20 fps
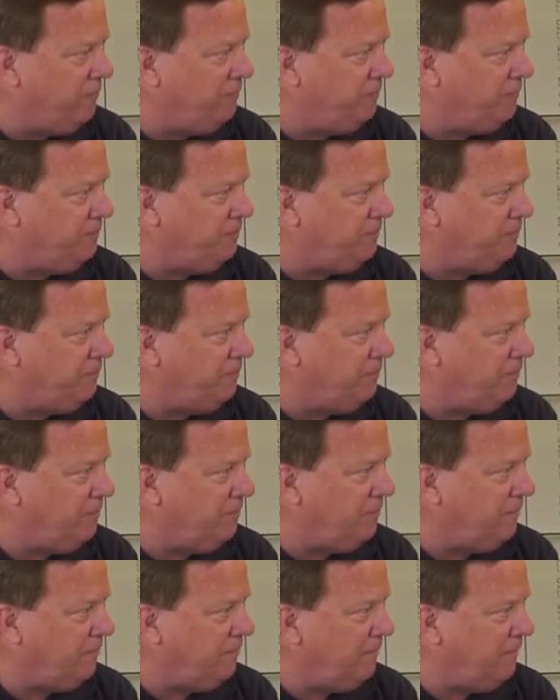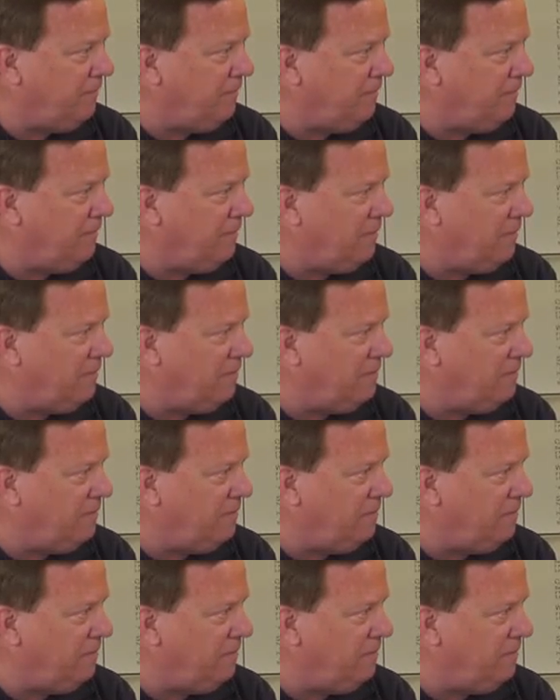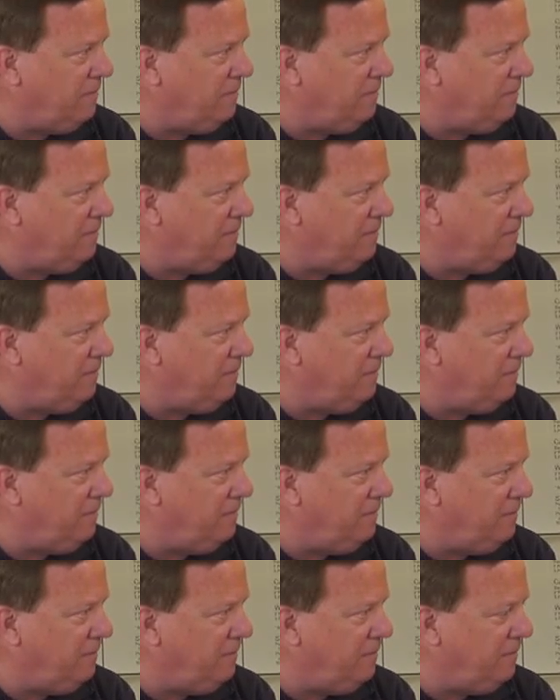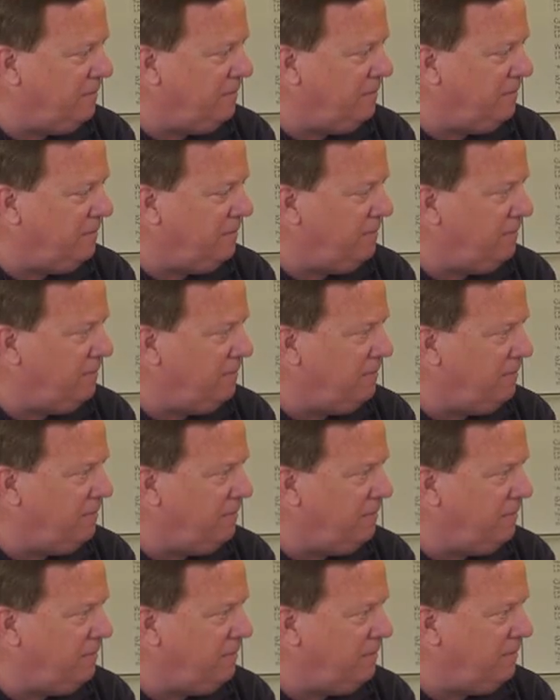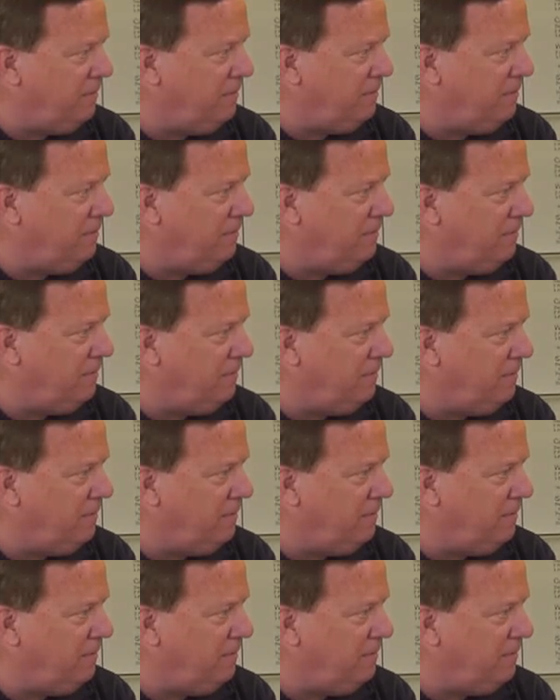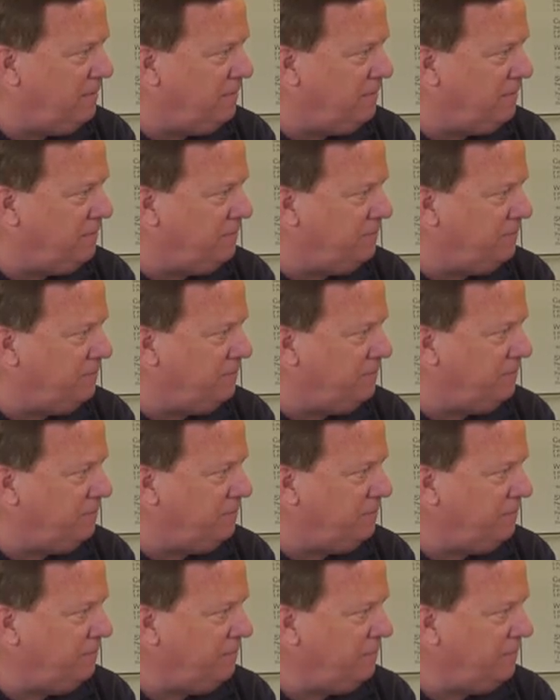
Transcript: No words are spoken by the person on screen.